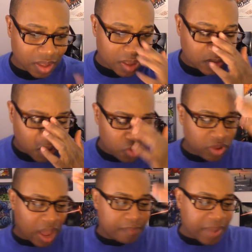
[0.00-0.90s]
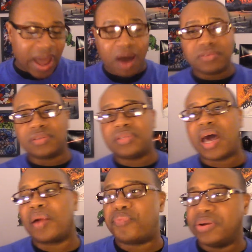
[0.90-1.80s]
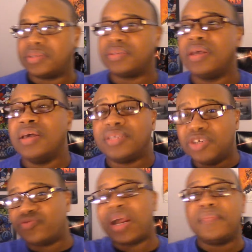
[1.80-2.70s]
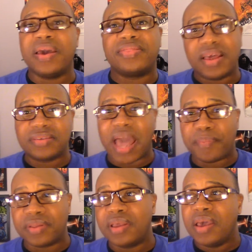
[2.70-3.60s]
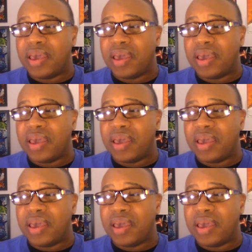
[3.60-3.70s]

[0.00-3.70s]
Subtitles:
So you got Miles inside of prison, still trying to make things happen.